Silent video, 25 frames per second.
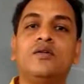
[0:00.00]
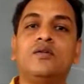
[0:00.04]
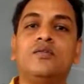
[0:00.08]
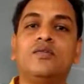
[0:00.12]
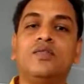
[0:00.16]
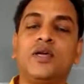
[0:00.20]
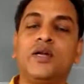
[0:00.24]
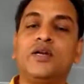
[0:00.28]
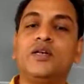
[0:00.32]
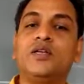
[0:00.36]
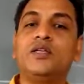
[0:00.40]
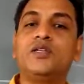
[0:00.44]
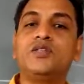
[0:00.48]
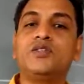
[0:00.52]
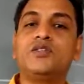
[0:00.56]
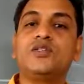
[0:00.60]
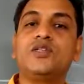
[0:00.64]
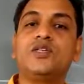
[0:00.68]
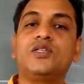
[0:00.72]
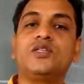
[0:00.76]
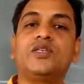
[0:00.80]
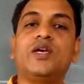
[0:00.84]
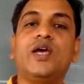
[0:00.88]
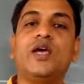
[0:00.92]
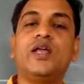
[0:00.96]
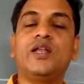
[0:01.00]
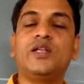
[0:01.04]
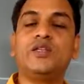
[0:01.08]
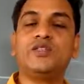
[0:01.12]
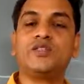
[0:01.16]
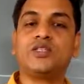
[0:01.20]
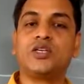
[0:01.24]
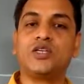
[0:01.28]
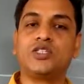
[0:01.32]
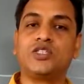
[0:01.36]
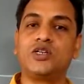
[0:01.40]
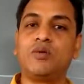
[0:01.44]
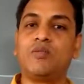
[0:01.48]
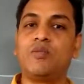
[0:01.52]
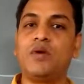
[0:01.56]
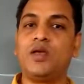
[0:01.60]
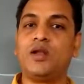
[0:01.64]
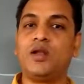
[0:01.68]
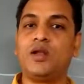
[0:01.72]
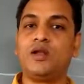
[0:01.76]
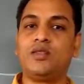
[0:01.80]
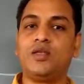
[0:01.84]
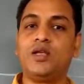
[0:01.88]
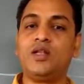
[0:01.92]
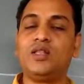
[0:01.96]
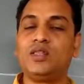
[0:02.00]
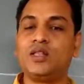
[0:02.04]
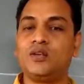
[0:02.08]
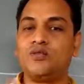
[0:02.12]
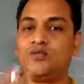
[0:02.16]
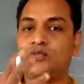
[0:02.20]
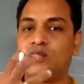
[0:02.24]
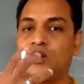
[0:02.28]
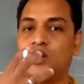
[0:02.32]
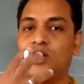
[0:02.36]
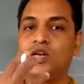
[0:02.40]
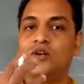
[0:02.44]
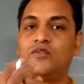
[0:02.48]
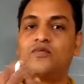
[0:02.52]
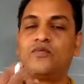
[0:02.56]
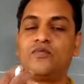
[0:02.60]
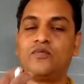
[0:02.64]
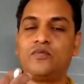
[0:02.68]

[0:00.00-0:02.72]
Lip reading: that is designed in such a manner that the front